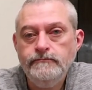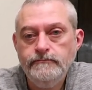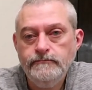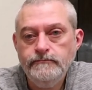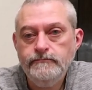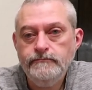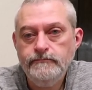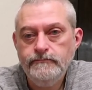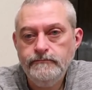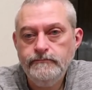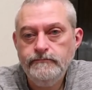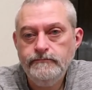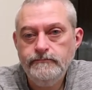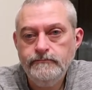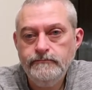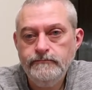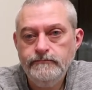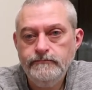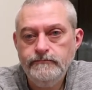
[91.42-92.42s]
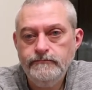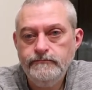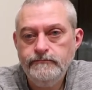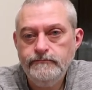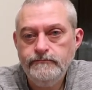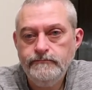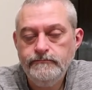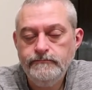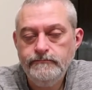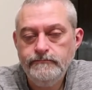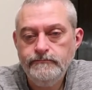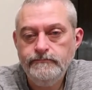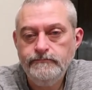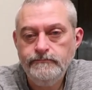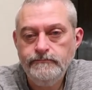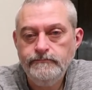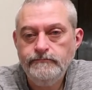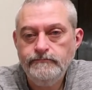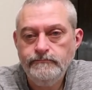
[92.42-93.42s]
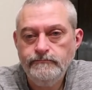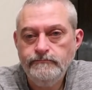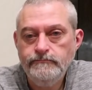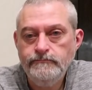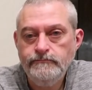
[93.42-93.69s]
No words are spoken by the person on screen.